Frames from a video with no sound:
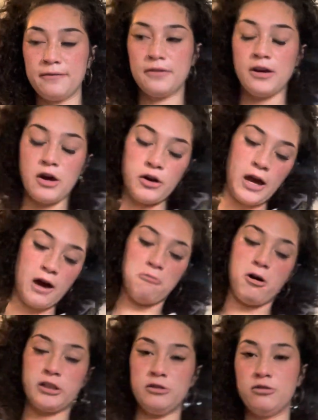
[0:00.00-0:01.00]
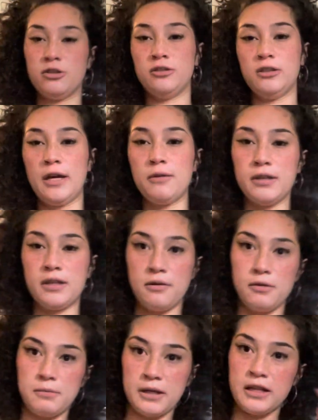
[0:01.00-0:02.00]
okay, I'll walk you through like what they
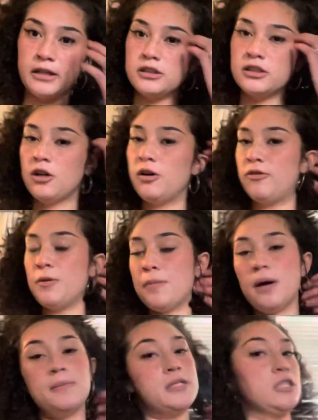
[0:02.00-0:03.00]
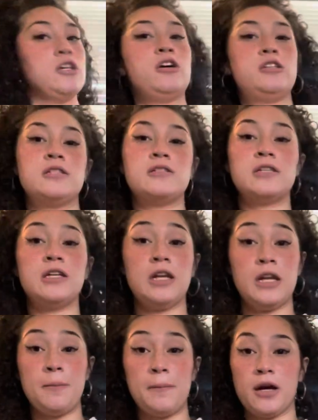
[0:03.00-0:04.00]
would be like. So if a mama-sans seen
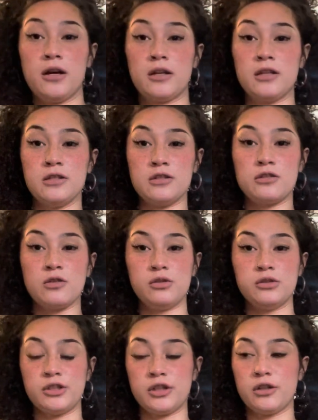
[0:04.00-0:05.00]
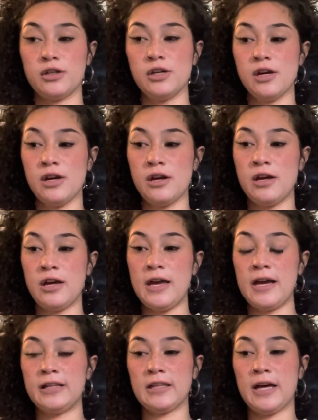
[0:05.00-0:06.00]
an American soldier,
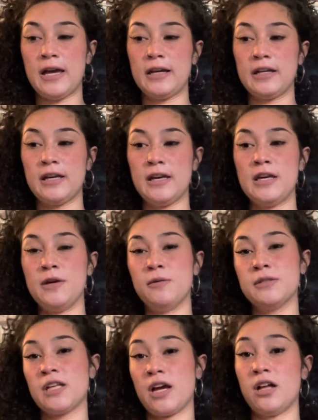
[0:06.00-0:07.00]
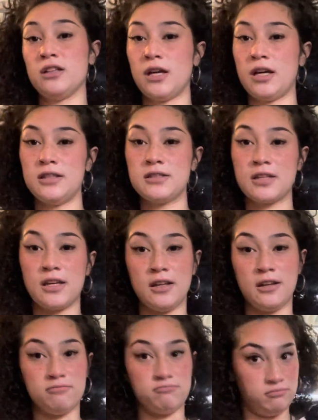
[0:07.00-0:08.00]
and like he was like a
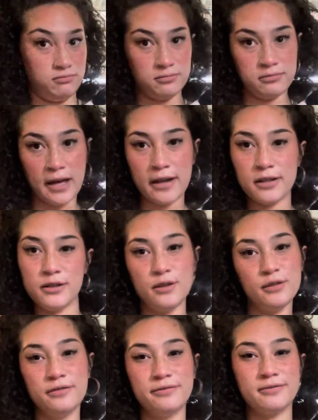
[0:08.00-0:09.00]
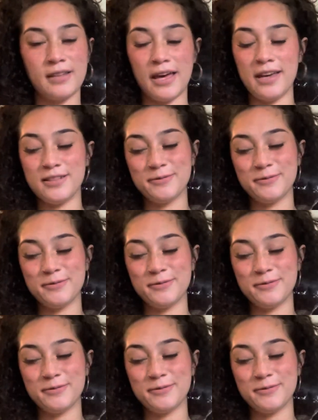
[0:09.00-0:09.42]
light-skinned black dude, like,